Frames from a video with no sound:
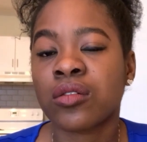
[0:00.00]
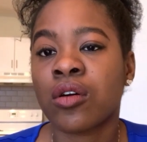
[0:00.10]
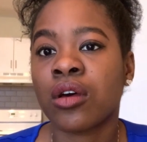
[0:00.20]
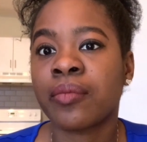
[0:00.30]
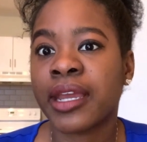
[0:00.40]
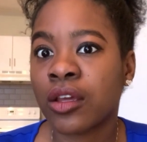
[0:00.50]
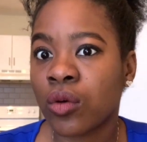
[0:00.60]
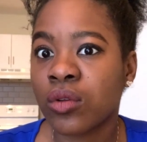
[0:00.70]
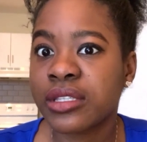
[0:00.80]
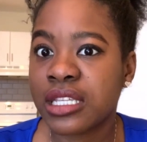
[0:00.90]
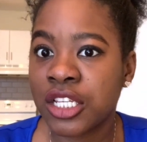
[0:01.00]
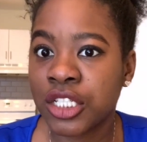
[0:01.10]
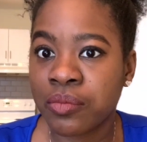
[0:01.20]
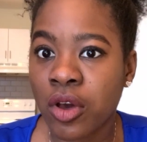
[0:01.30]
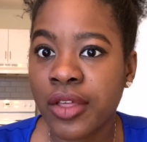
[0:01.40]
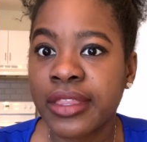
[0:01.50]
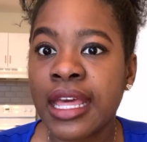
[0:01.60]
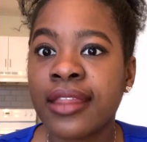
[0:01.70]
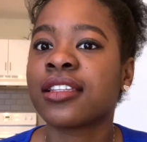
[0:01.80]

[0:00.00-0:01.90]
on my goals each month,